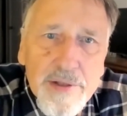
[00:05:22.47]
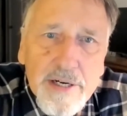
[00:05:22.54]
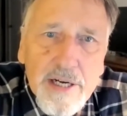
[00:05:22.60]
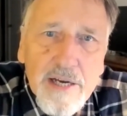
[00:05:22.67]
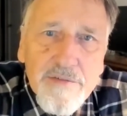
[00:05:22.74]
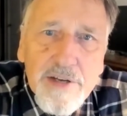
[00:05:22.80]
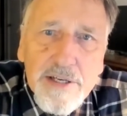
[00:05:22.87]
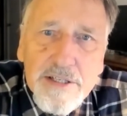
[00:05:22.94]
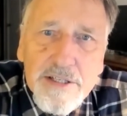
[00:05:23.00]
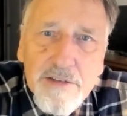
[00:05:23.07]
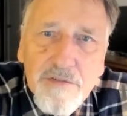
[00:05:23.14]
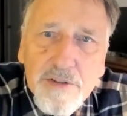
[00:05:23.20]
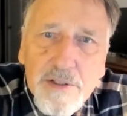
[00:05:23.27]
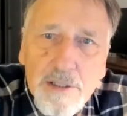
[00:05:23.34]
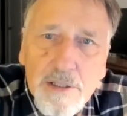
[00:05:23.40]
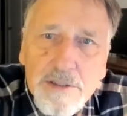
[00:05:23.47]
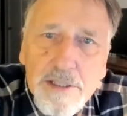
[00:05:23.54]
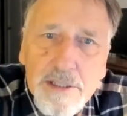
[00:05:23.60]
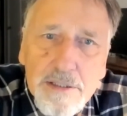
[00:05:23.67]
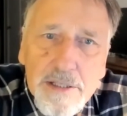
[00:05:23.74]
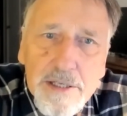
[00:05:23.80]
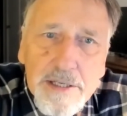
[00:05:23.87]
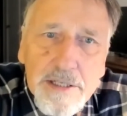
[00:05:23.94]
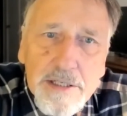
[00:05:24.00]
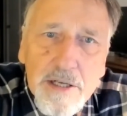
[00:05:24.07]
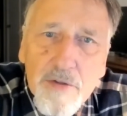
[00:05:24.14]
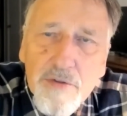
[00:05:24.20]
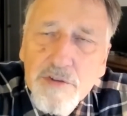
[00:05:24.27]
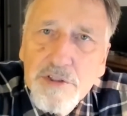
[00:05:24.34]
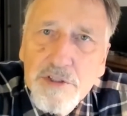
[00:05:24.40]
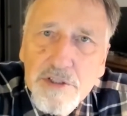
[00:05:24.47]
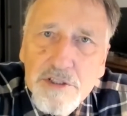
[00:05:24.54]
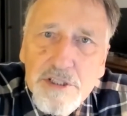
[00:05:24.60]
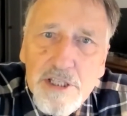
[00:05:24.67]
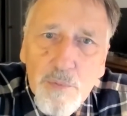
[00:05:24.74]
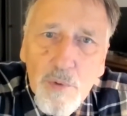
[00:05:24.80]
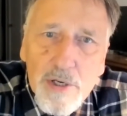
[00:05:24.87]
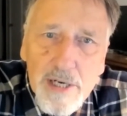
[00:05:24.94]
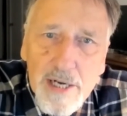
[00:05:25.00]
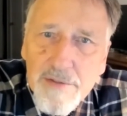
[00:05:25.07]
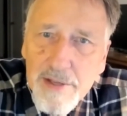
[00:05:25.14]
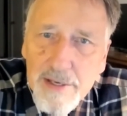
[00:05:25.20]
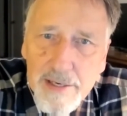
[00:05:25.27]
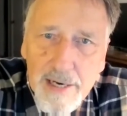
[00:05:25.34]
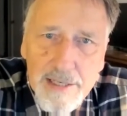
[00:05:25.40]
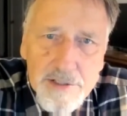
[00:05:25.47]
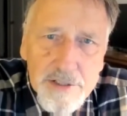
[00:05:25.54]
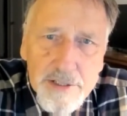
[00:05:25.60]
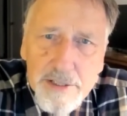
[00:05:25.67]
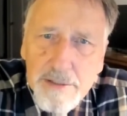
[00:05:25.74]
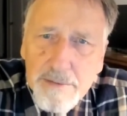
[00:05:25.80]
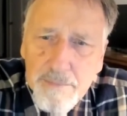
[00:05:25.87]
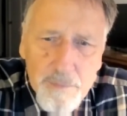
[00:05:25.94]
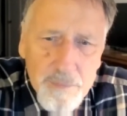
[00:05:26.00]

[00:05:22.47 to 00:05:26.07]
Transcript: that I've had difficulty in leading others to see what I think I see.